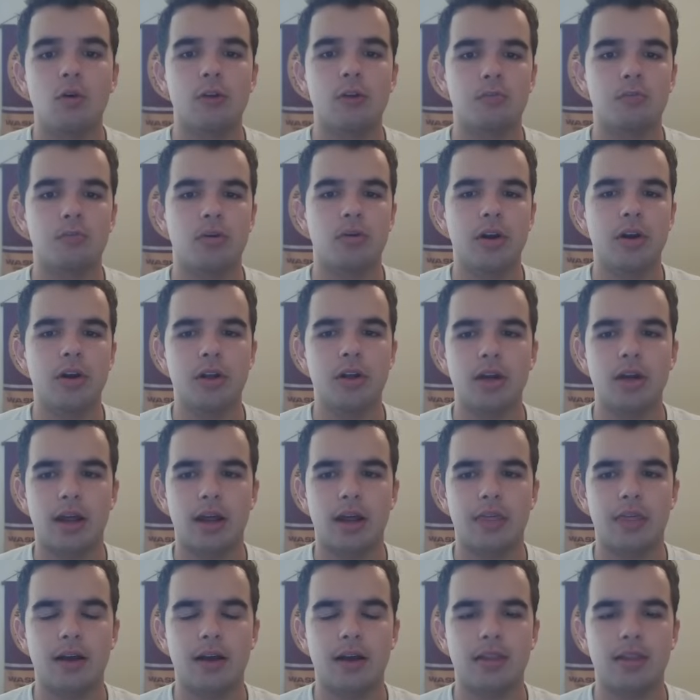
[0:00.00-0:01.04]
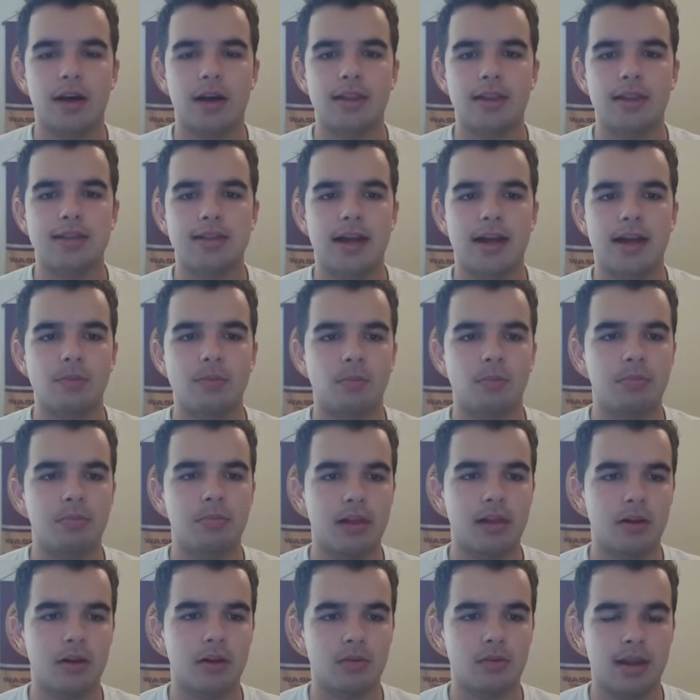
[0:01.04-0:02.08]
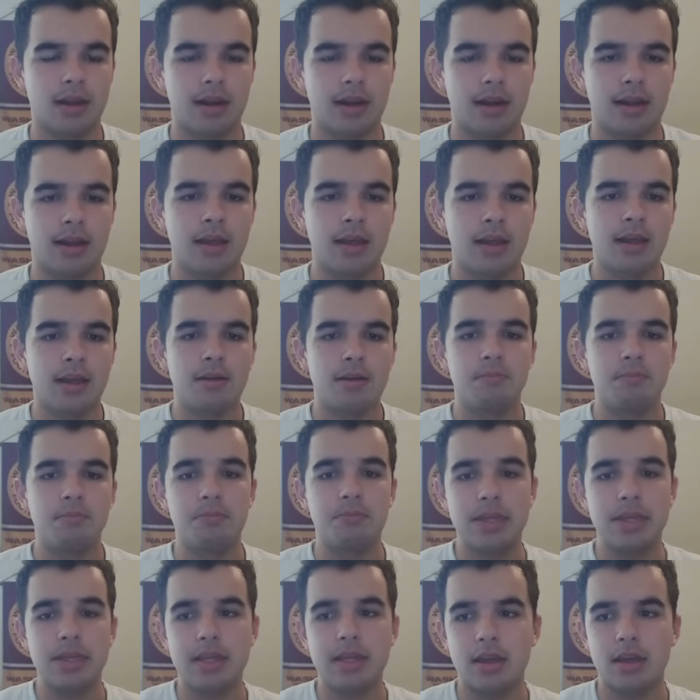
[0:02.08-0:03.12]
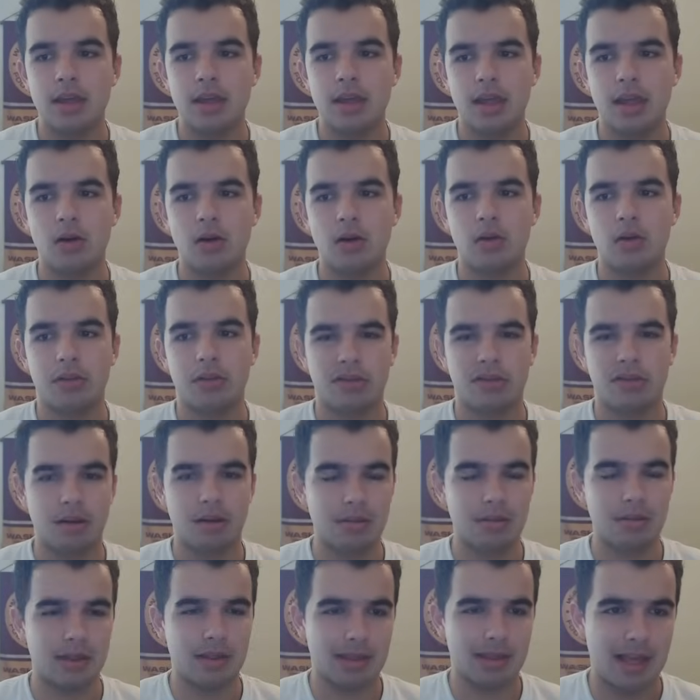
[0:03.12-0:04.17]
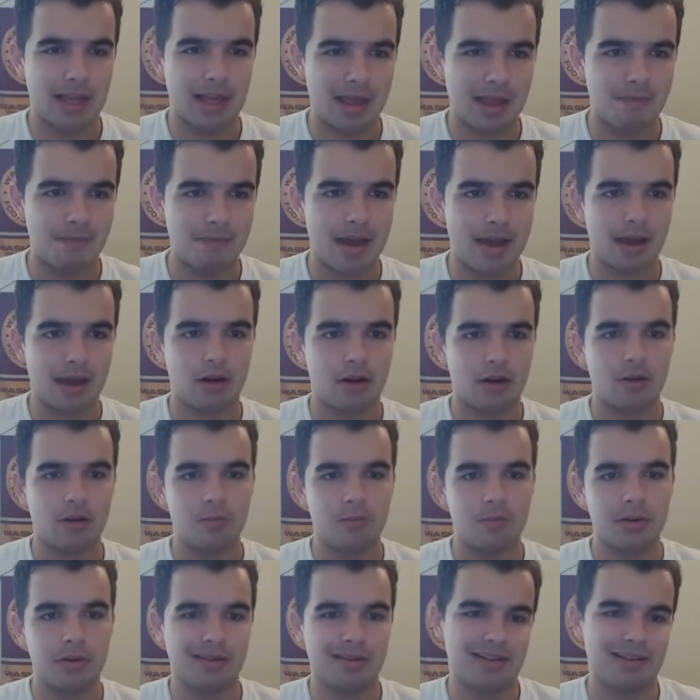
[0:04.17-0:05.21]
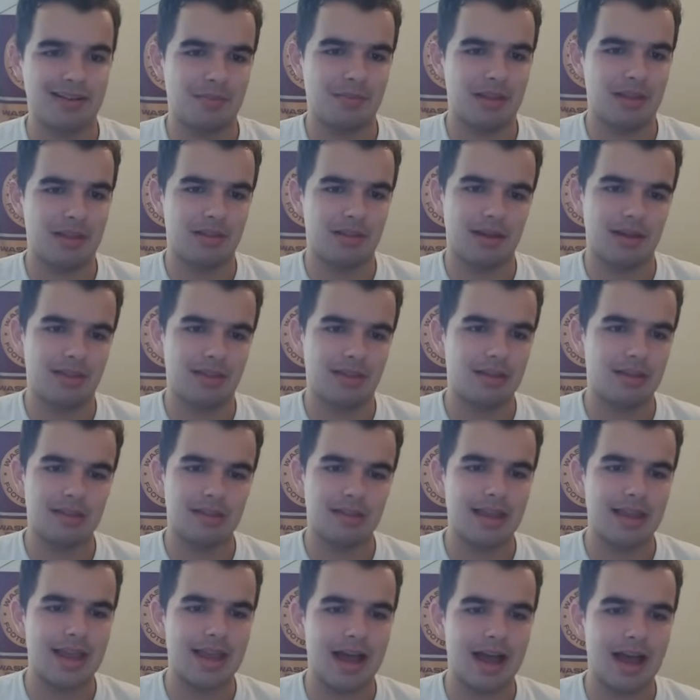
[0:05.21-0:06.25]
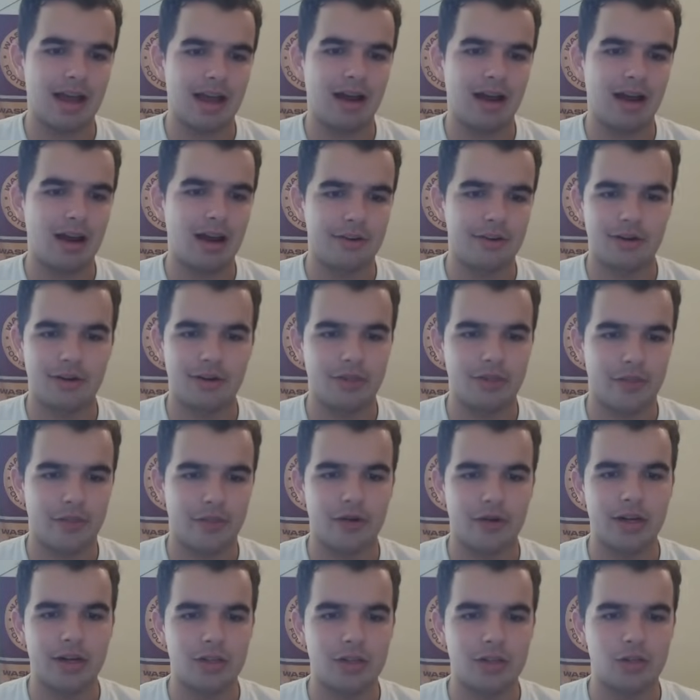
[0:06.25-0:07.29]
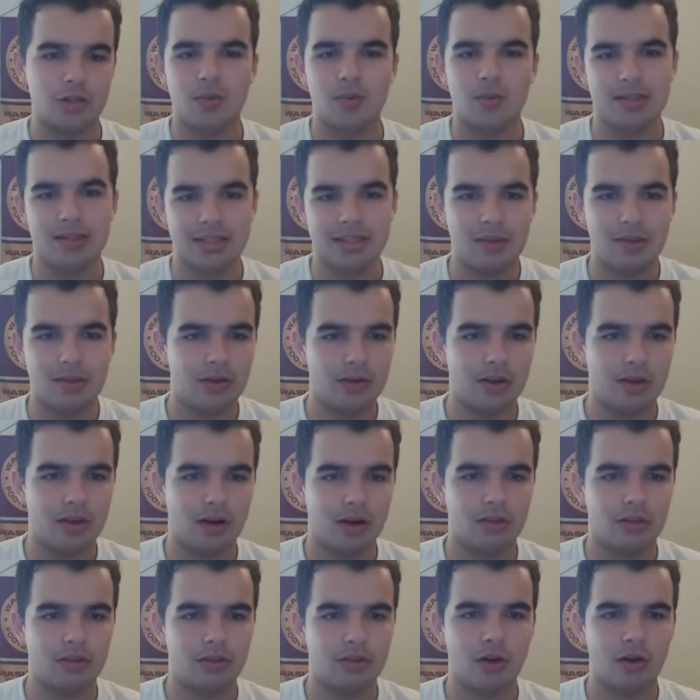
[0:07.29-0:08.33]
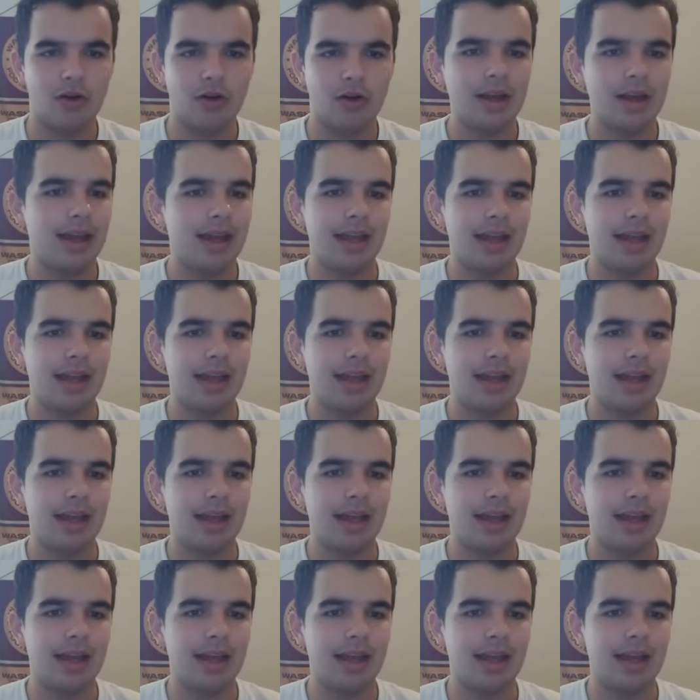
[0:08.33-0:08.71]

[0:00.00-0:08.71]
was pretty good. I think a lot of the times when players were getting beat, it was some of the linebackers, but I mean, look at this. They got 132 receiving yards, so